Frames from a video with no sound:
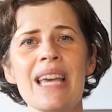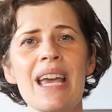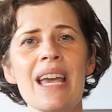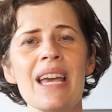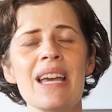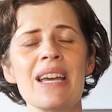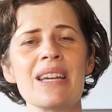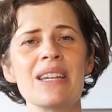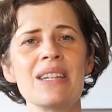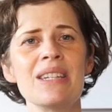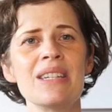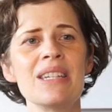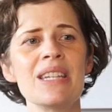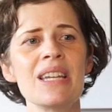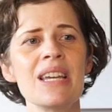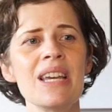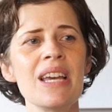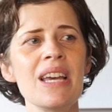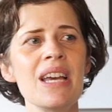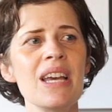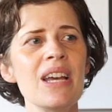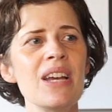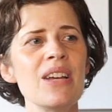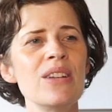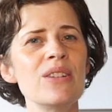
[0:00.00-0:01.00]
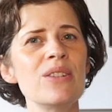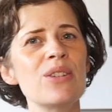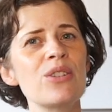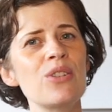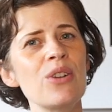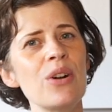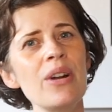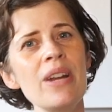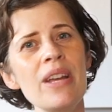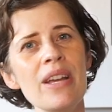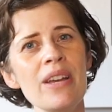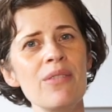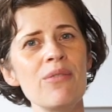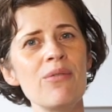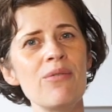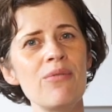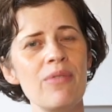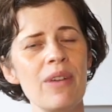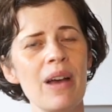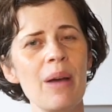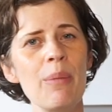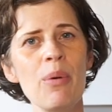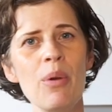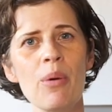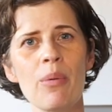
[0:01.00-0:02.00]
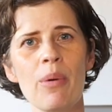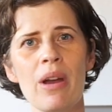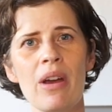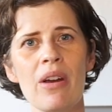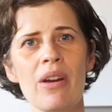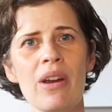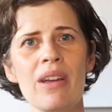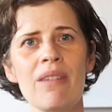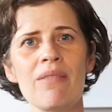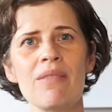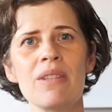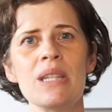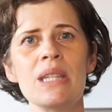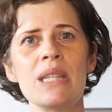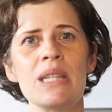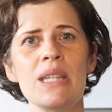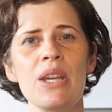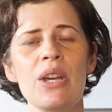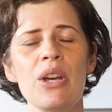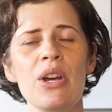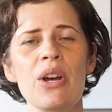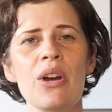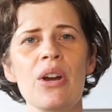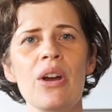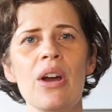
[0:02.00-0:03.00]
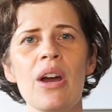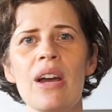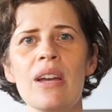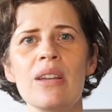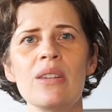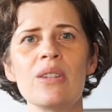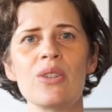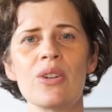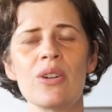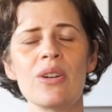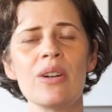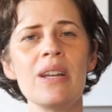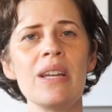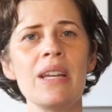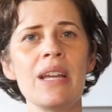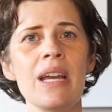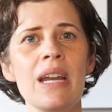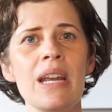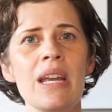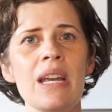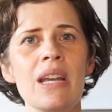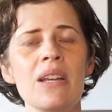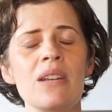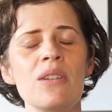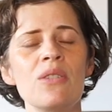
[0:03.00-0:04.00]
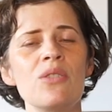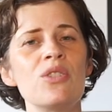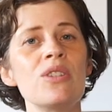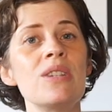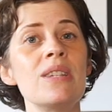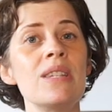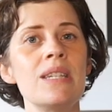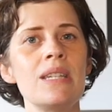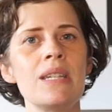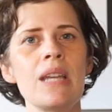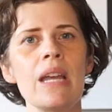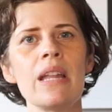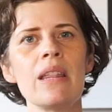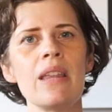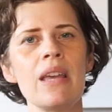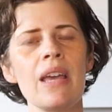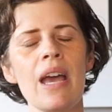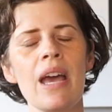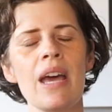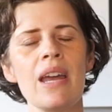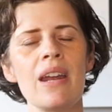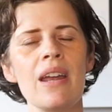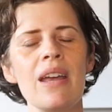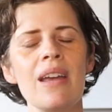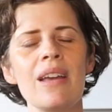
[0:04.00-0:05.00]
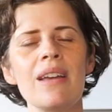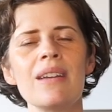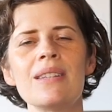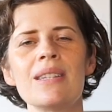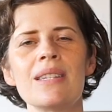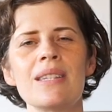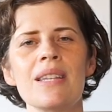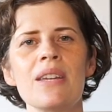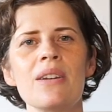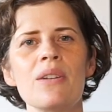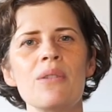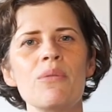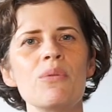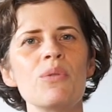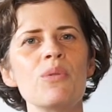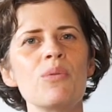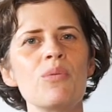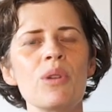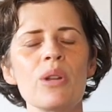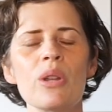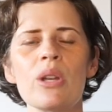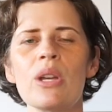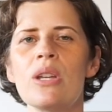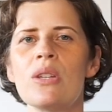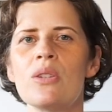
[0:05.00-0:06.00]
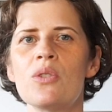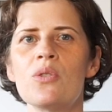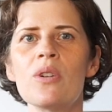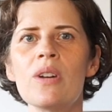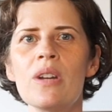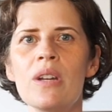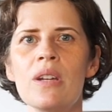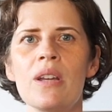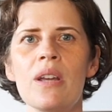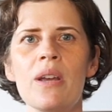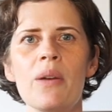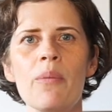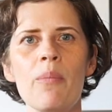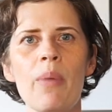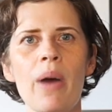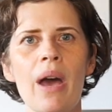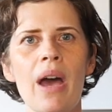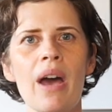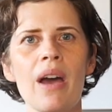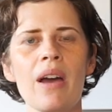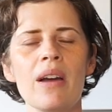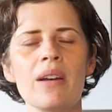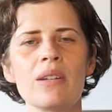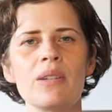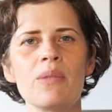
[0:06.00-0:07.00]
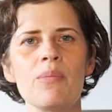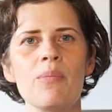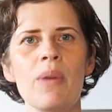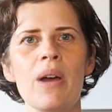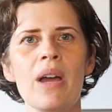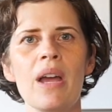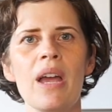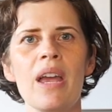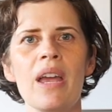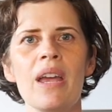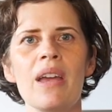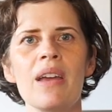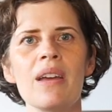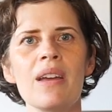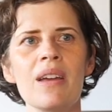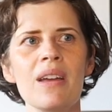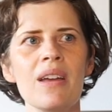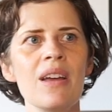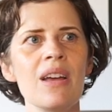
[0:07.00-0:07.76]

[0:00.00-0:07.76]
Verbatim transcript: And starting in February of this year, I started getting just daily headaches, and it was really starting to impact my